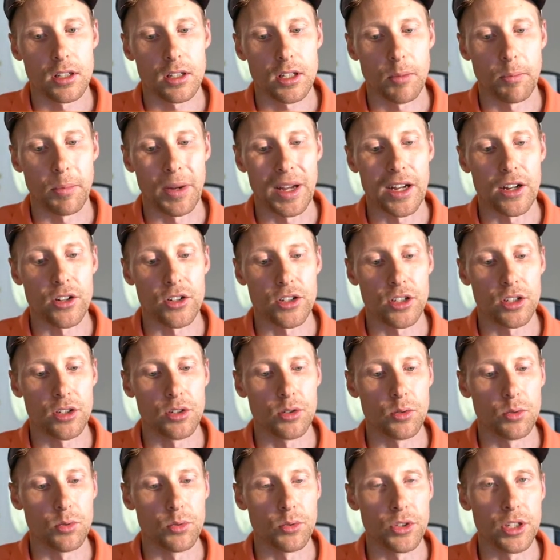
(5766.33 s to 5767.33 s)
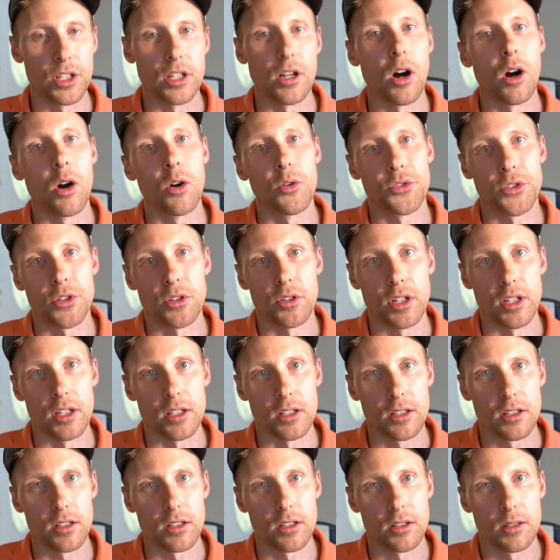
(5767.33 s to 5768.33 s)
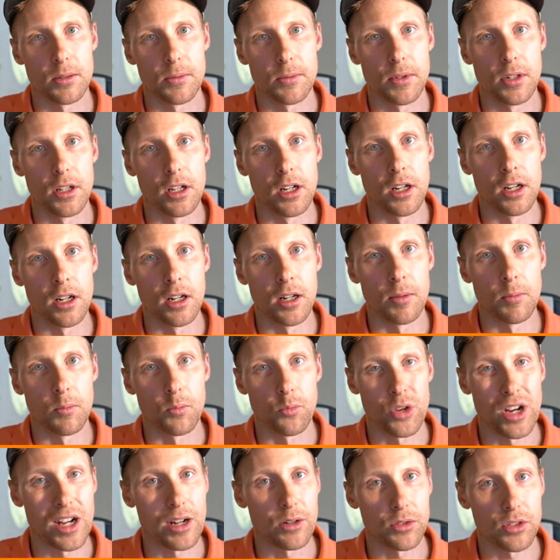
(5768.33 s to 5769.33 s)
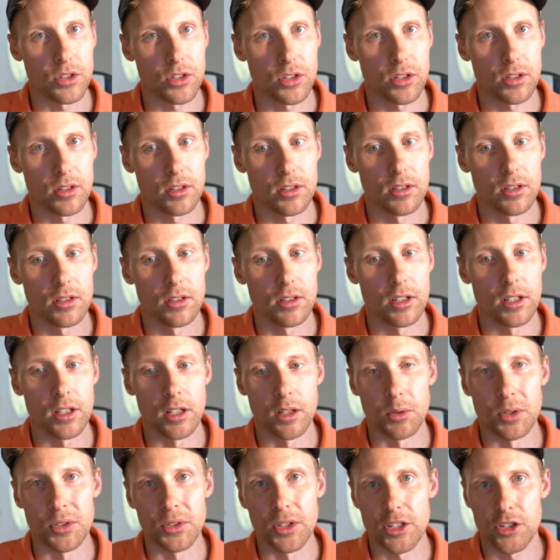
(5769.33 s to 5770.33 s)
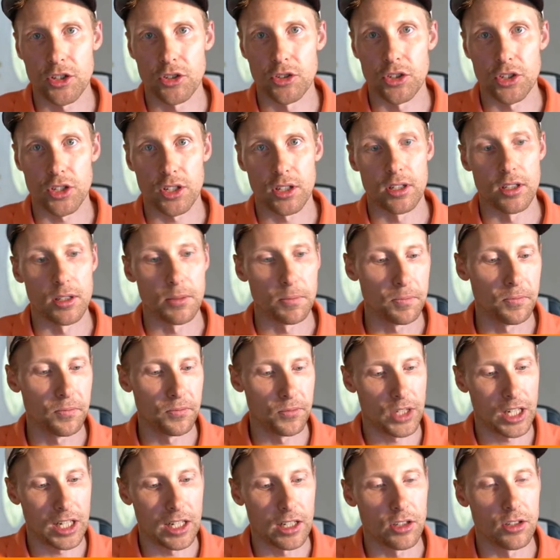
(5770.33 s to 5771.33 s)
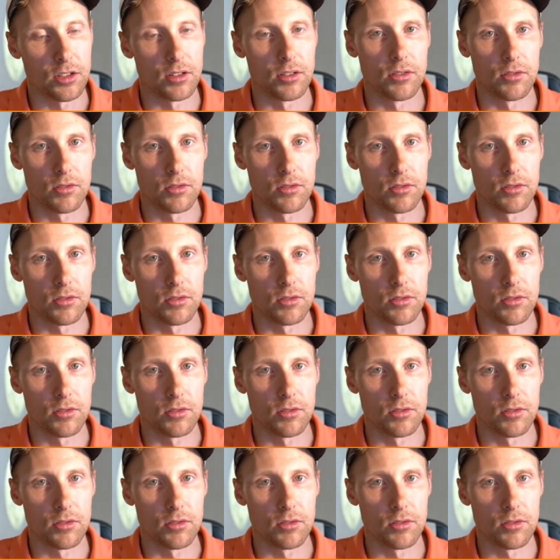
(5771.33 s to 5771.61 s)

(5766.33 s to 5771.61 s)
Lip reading: compared to the alternate routes. Unless you're just going to kind of